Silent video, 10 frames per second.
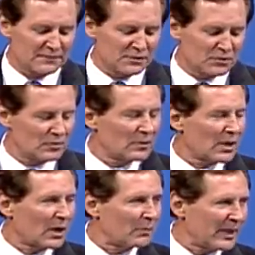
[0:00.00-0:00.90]
to
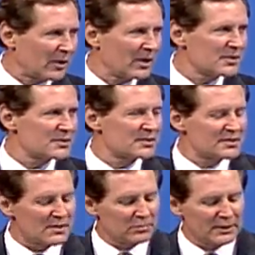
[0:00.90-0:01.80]
our parents, a
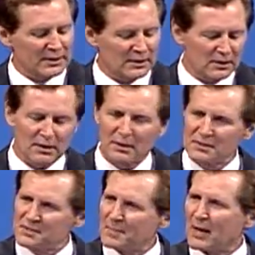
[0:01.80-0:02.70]
sibling, a
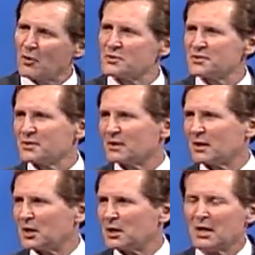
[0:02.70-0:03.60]
spouse,
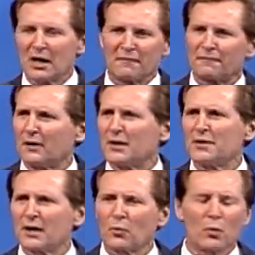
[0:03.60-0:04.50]
a friend
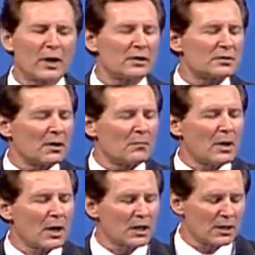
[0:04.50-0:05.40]
that went
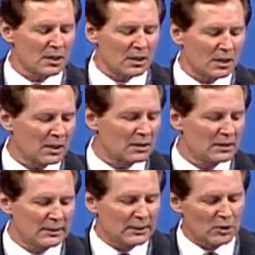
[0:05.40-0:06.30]
amok,
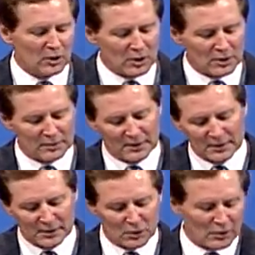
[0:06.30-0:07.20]

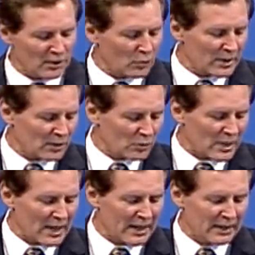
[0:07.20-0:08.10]
that went
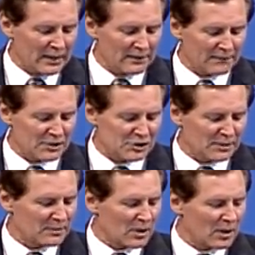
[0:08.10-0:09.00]
awry, friendship,
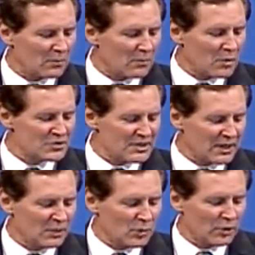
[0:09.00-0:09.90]
most
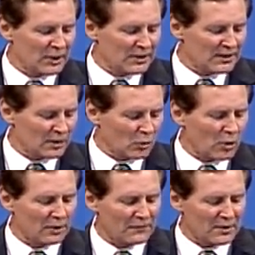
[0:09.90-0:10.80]
anyone or anything or
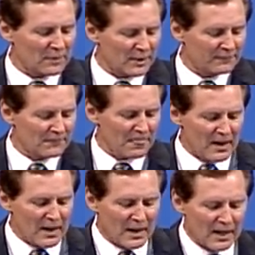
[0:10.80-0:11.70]
all of the above.
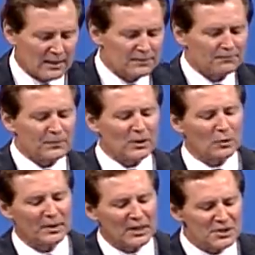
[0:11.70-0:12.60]
And, you know,
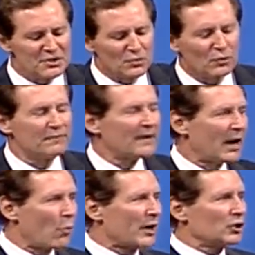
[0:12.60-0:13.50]
because we've not
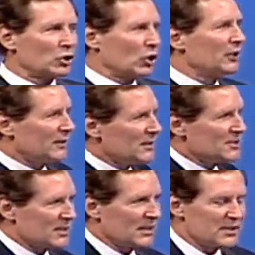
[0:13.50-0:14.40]
wanted to look at these
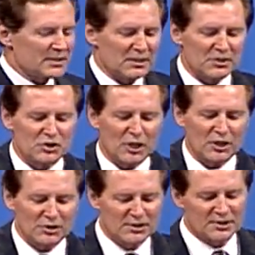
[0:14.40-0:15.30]
things and these
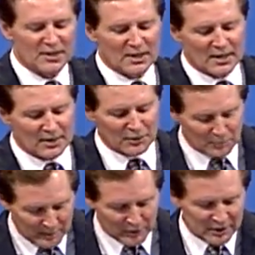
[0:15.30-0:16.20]
charges, they're
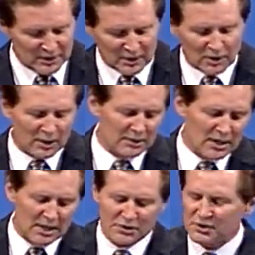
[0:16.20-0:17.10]
buried in our
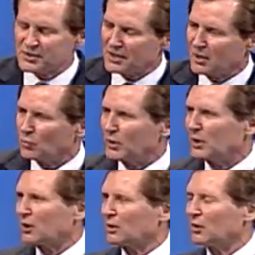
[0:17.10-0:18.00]
unconscious, and we
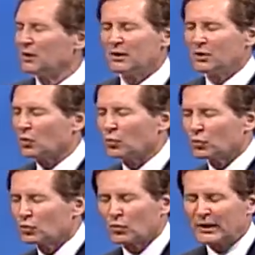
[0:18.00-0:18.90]
are, you know,
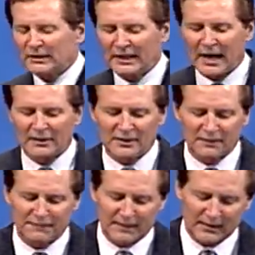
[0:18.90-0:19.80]
greatly at the
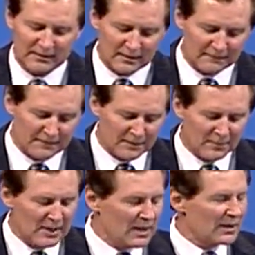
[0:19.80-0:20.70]
effect of them.
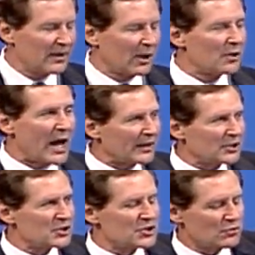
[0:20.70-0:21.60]
They are not
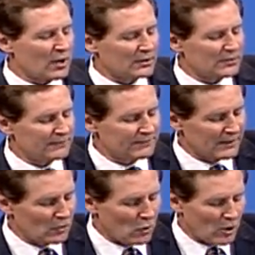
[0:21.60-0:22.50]
constructive
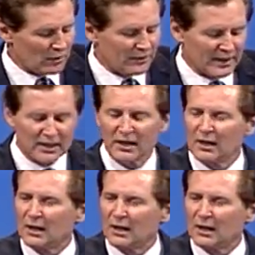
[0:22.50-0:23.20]
at all. They